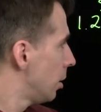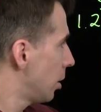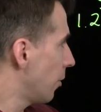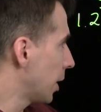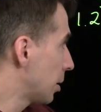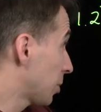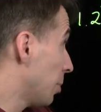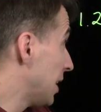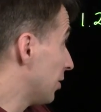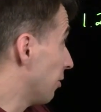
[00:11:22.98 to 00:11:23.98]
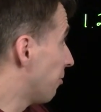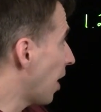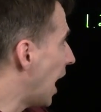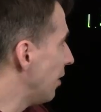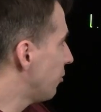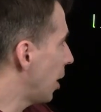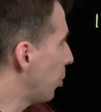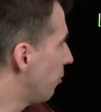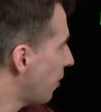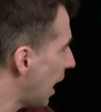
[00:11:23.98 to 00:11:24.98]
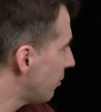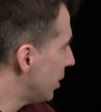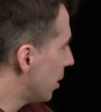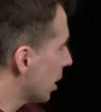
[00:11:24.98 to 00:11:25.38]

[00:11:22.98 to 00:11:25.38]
And if I come down to five, if I put five in there,